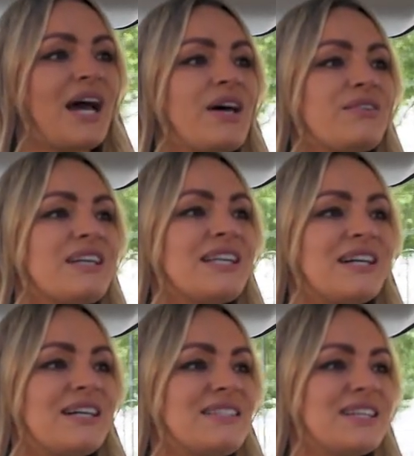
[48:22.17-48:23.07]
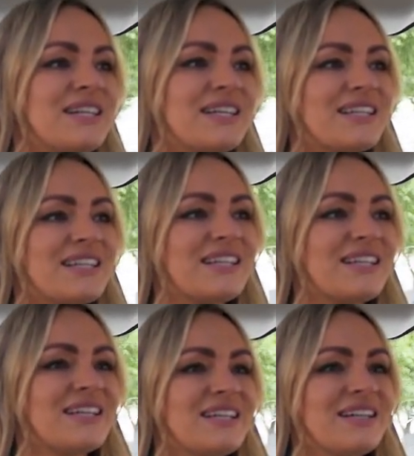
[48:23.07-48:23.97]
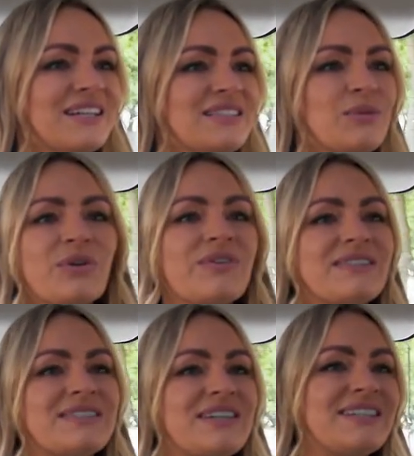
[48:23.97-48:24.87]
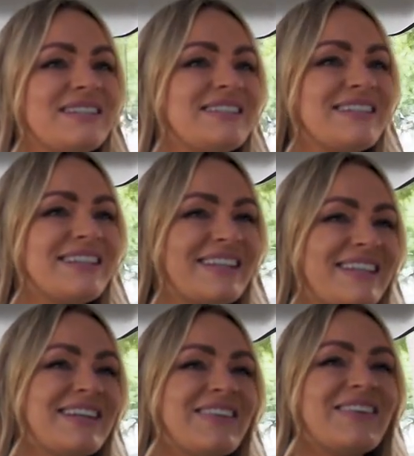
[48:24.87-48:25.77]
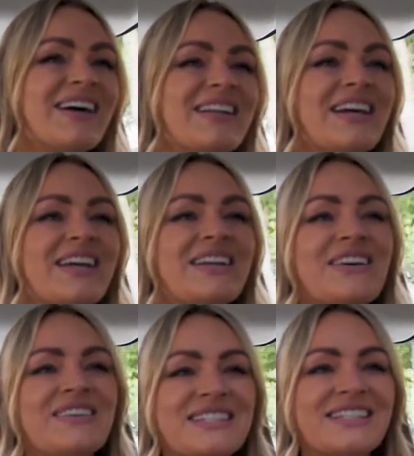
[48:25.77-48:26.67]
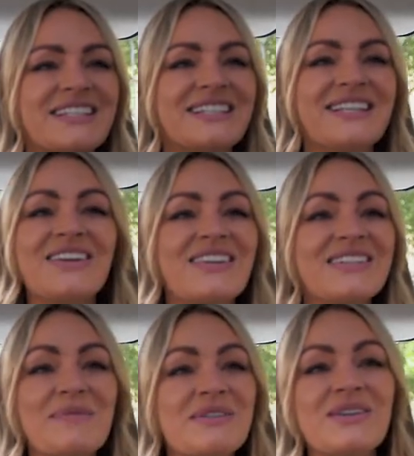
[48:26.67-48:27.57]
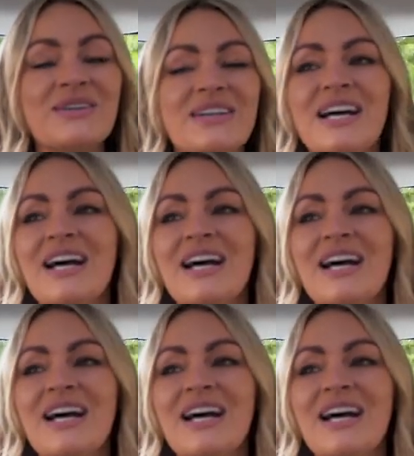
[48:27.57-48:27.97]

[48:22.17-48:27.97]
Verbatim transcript: and I realise like I don't want her outside. You know, I, and they're I know not that type of dog. They're not.